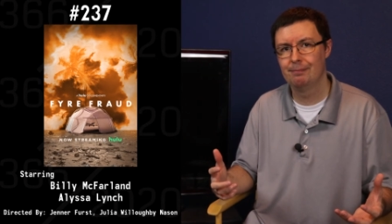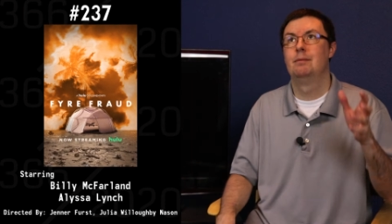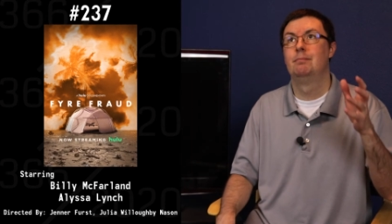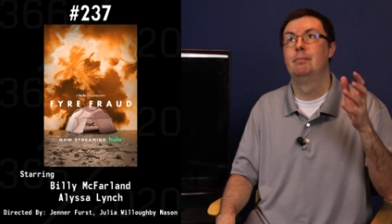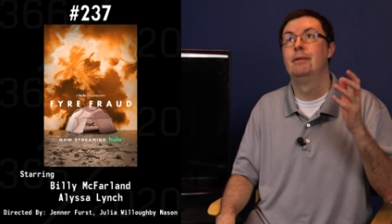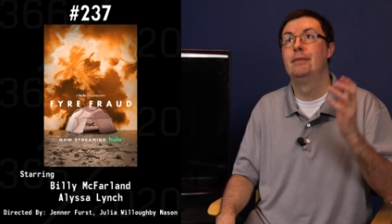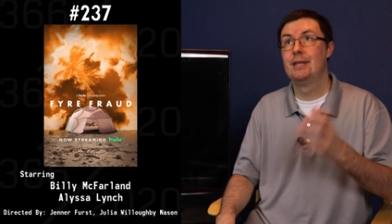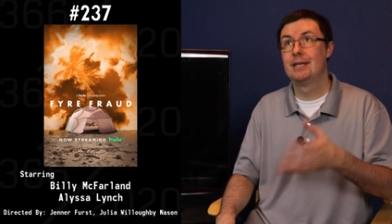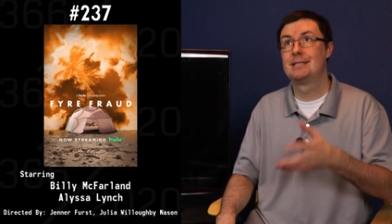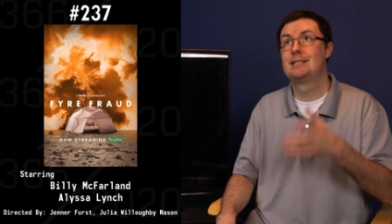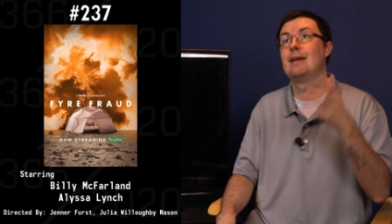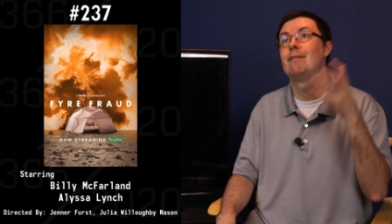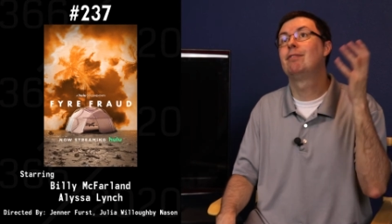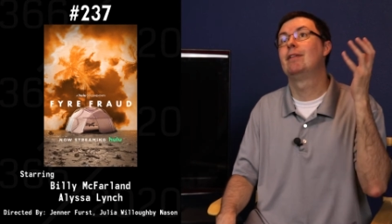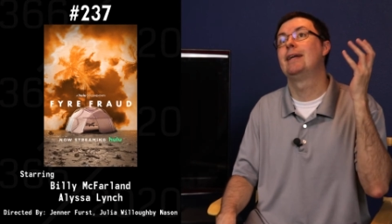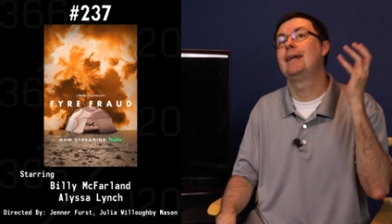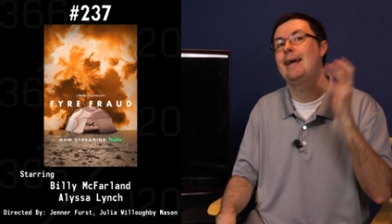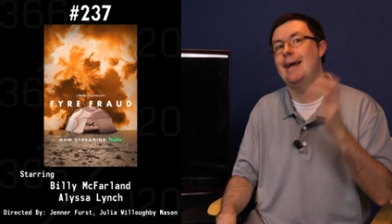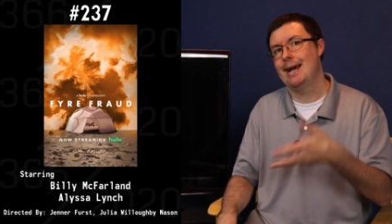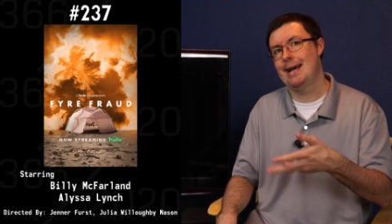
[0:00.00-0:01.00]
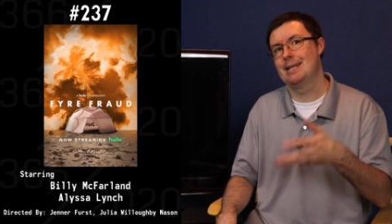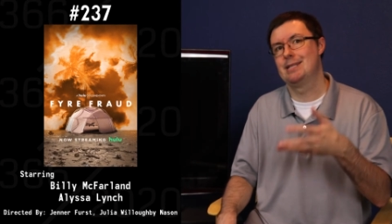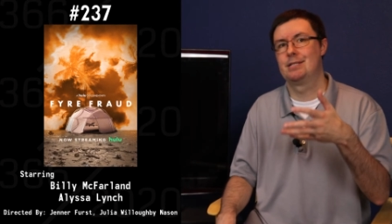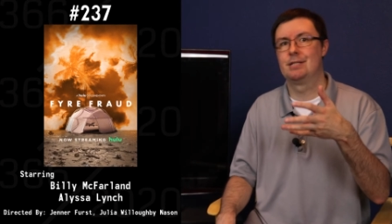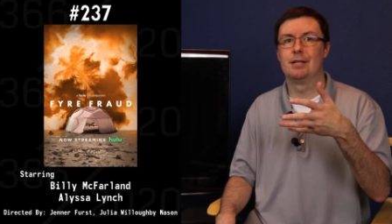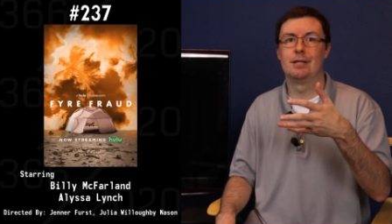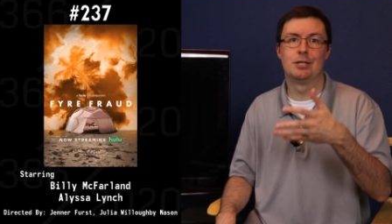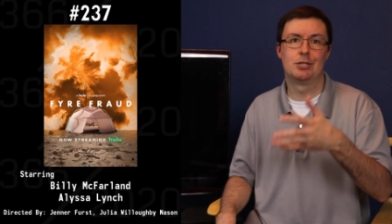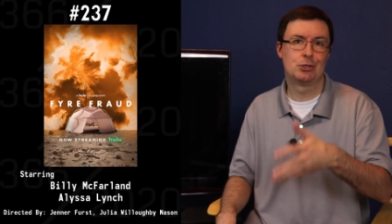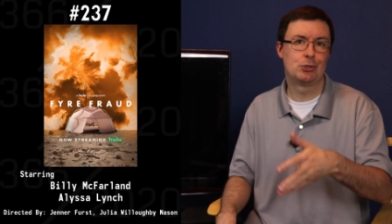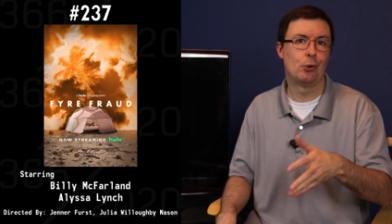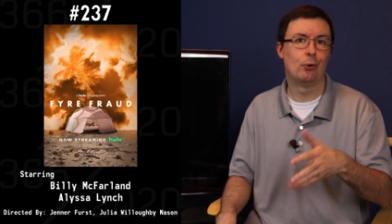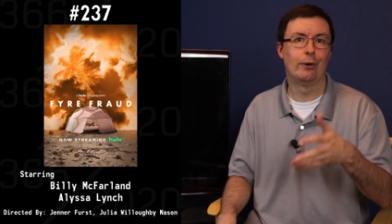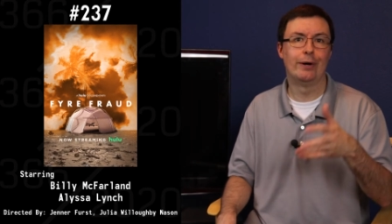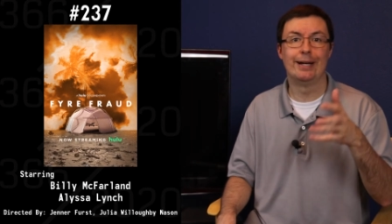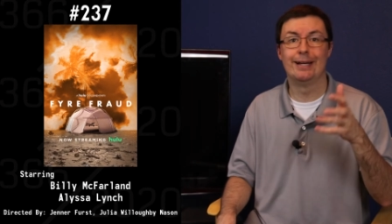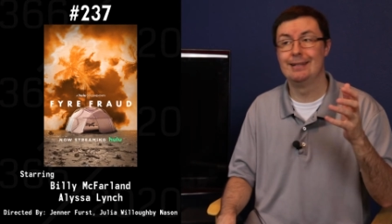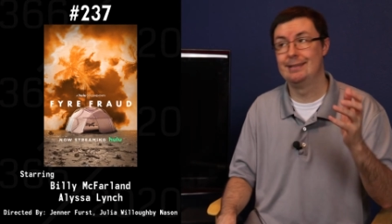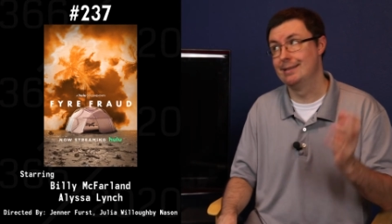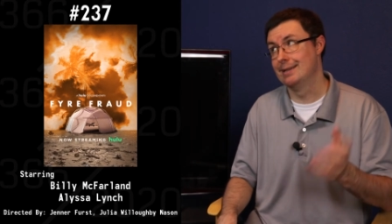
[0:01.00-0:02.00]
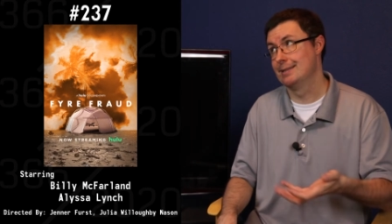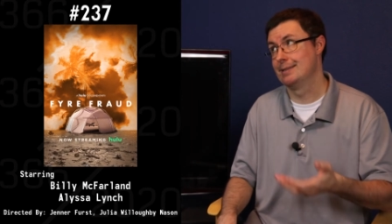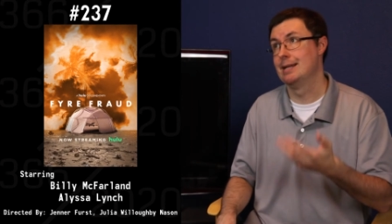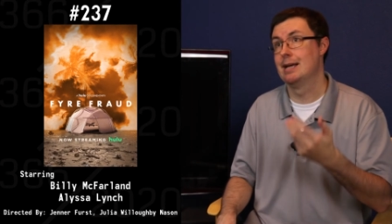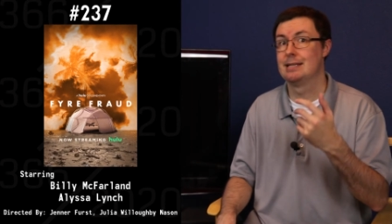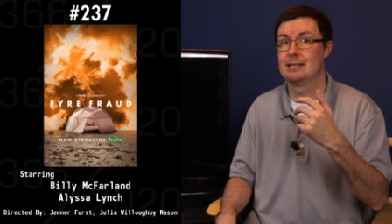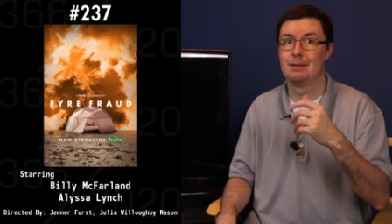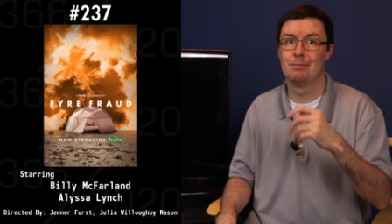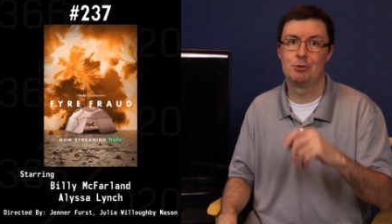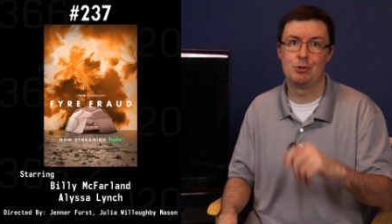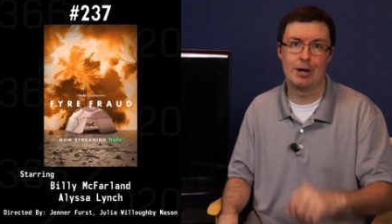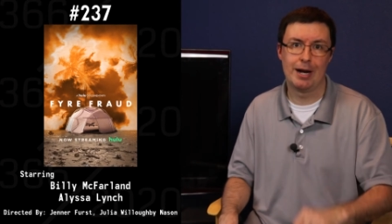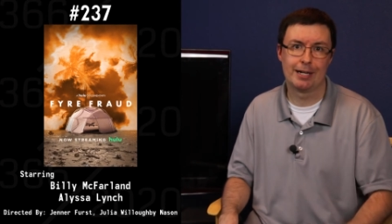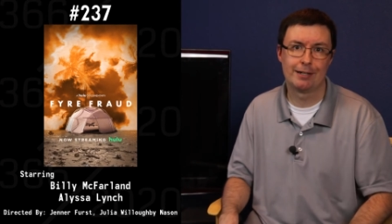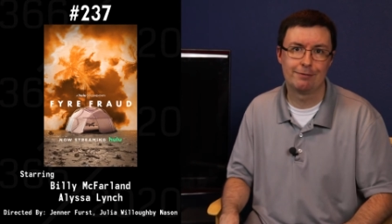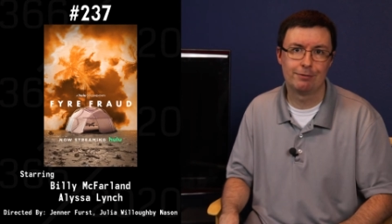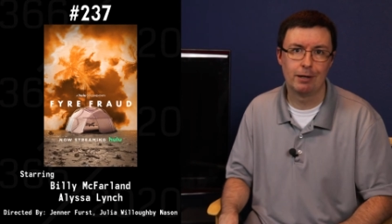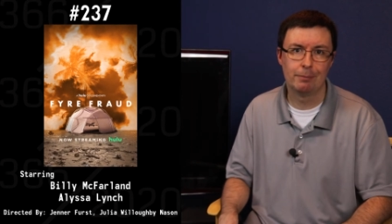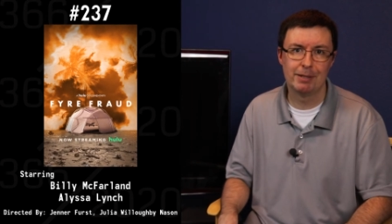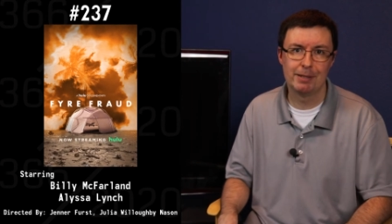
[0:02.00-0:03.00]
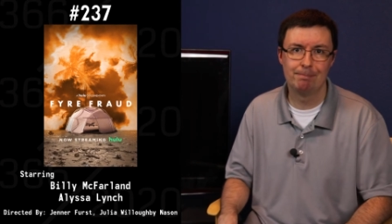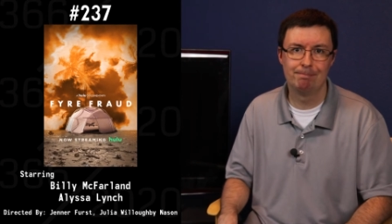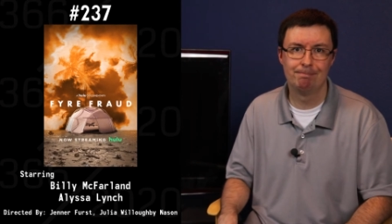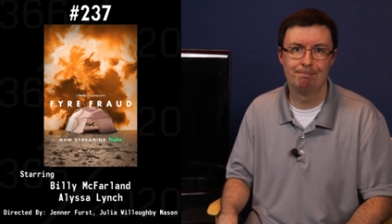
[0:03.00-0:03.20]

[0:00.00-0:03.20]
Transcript: but this definitely adds to the story. It does not subtract from it.